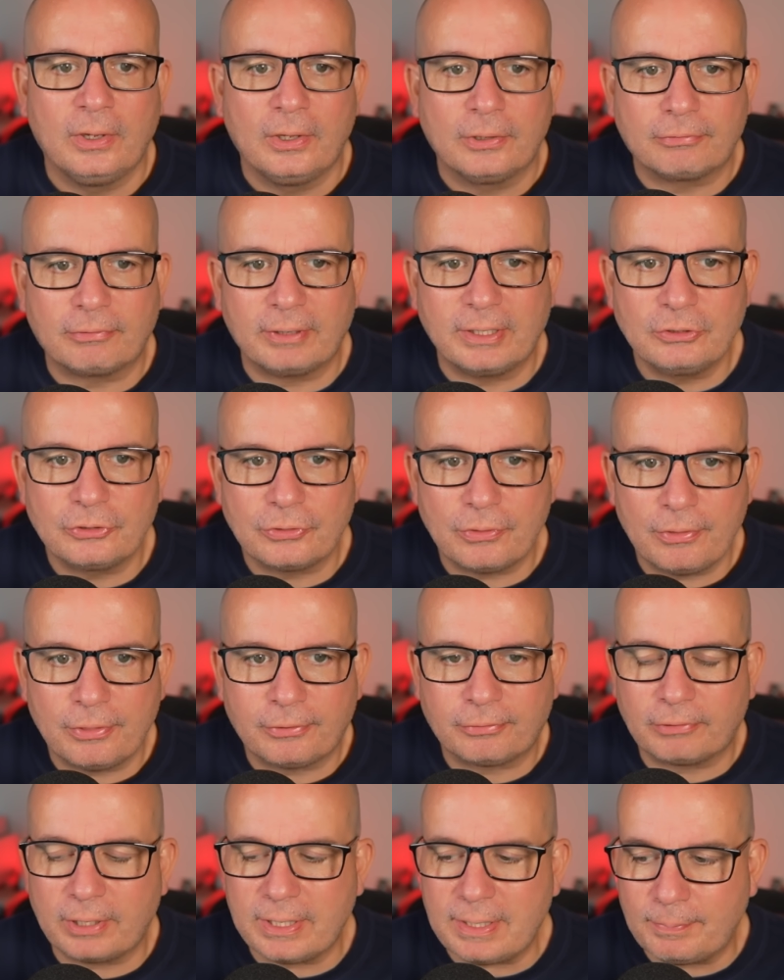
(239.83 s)

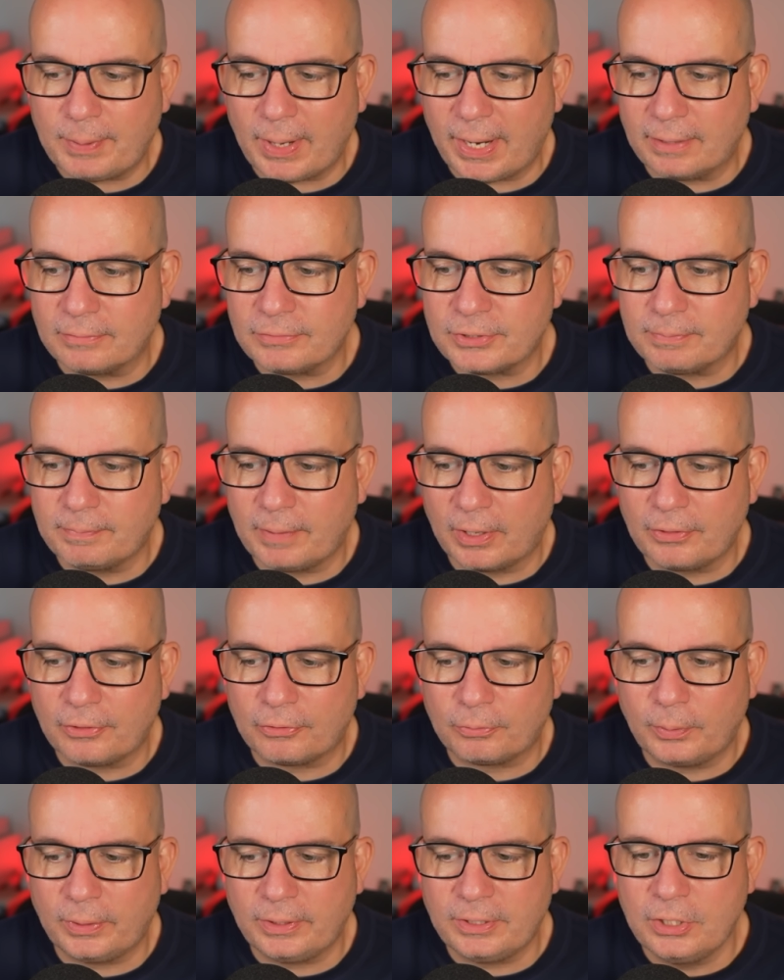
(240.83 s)
£303 a
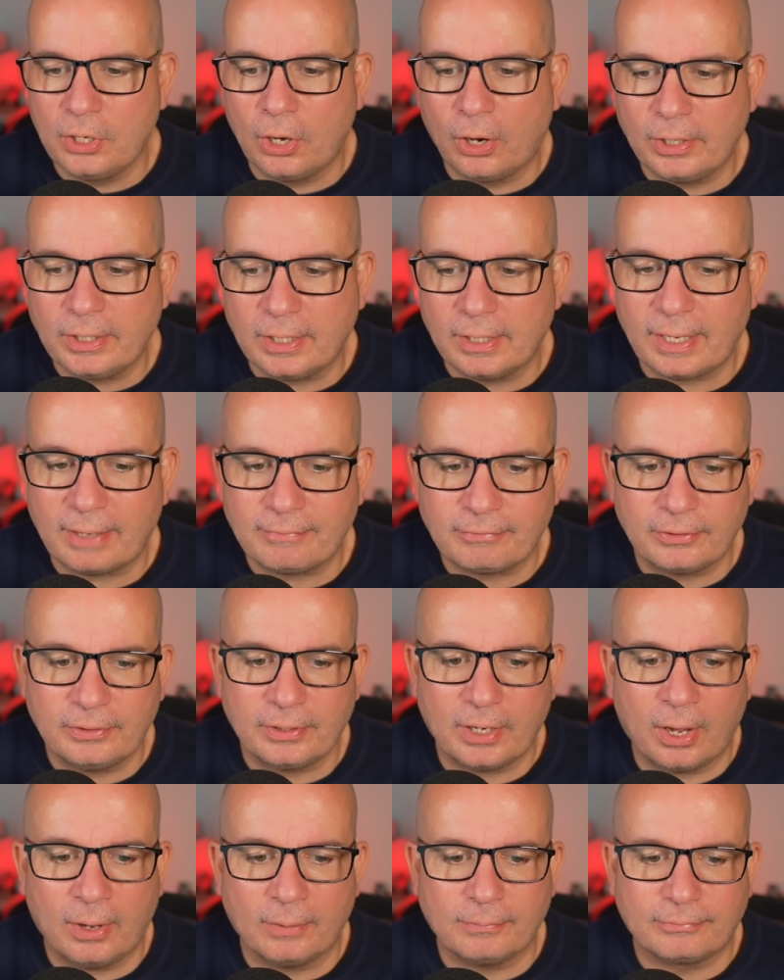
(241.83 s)
month with 911
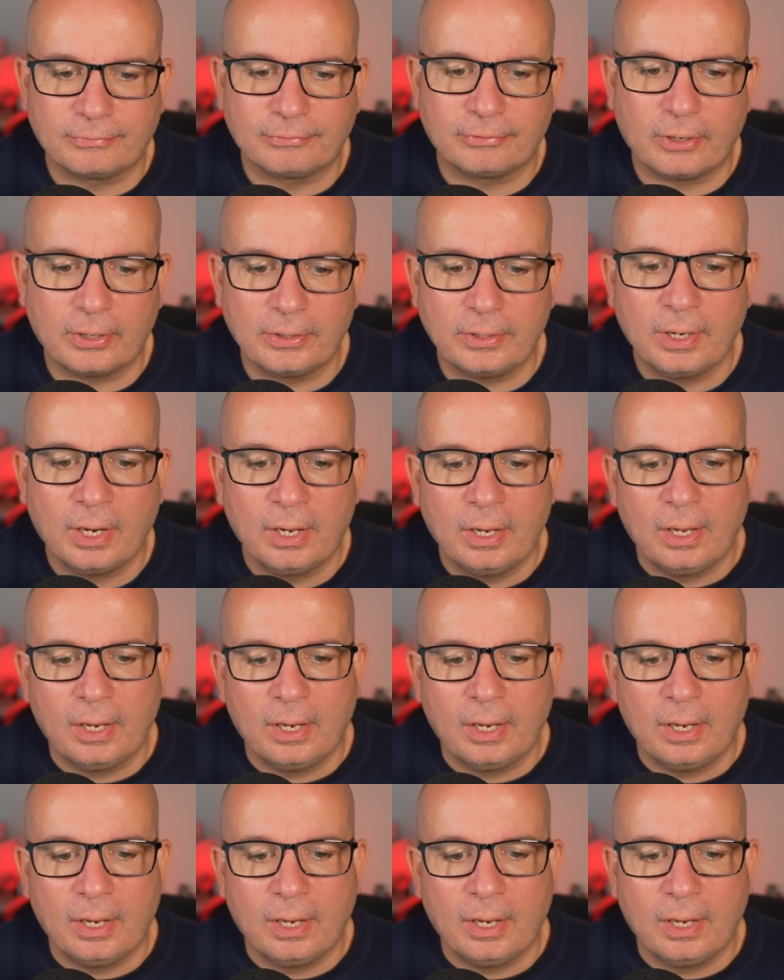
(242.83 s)
up front.